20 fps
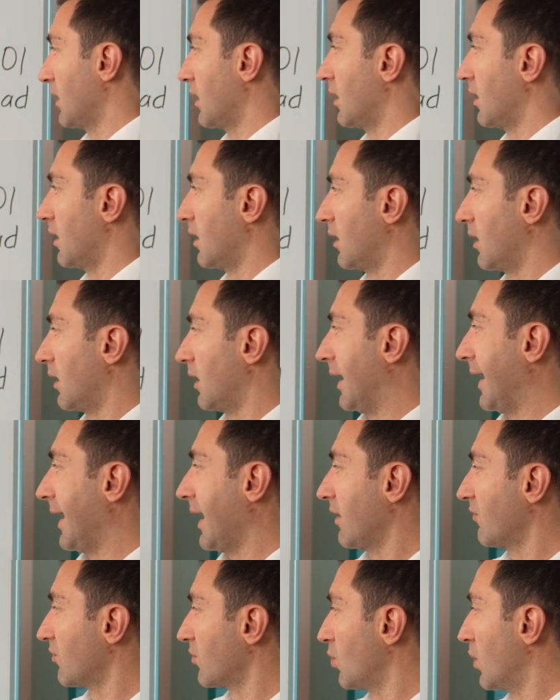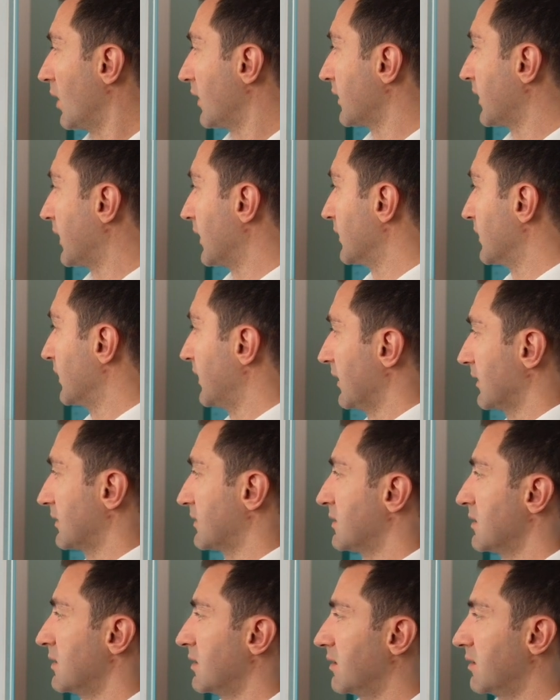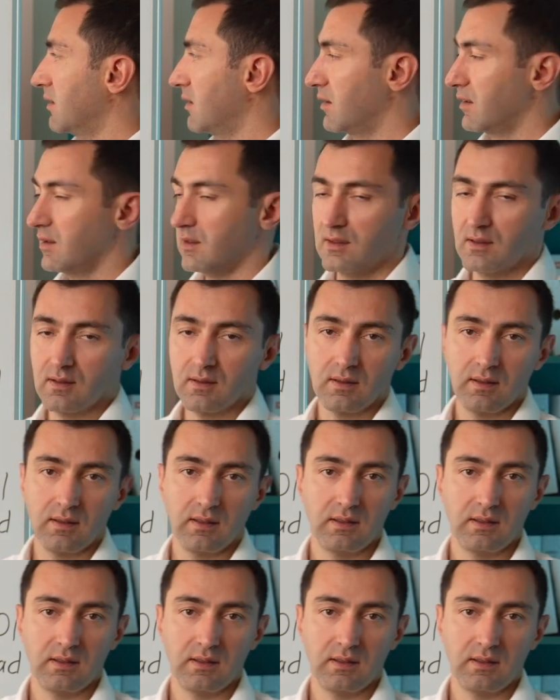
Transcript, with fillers: Uh, everyone can get the